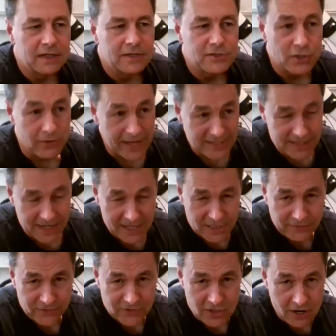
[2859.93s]
So that's an
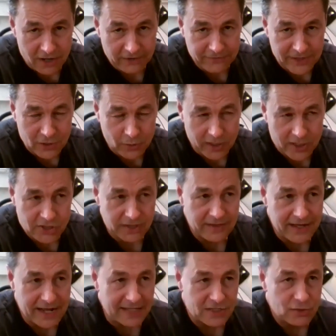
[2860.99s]
astrophotography question.
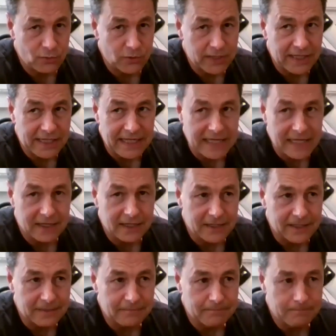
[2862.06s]
That's really
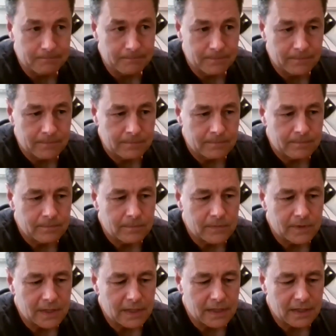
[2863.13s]
um,
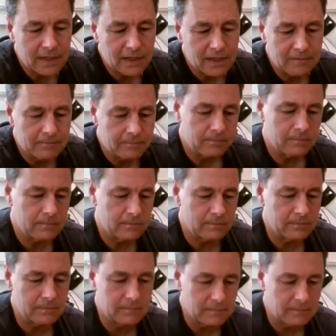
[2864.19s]
um,
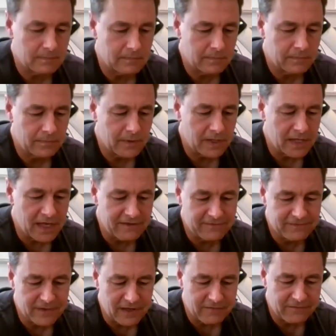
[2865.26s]
a,
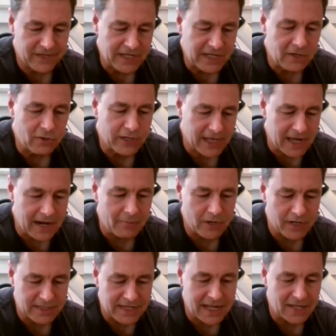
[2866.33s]
a video camera
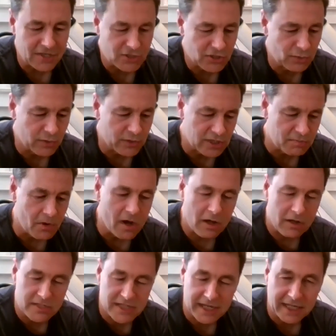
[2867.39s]
attached to a
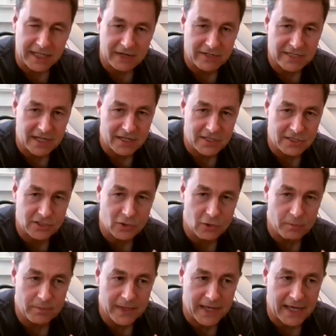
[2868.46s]
small secondary
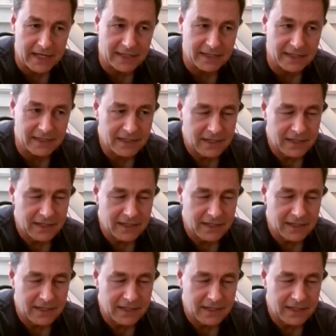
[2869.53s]
telescope that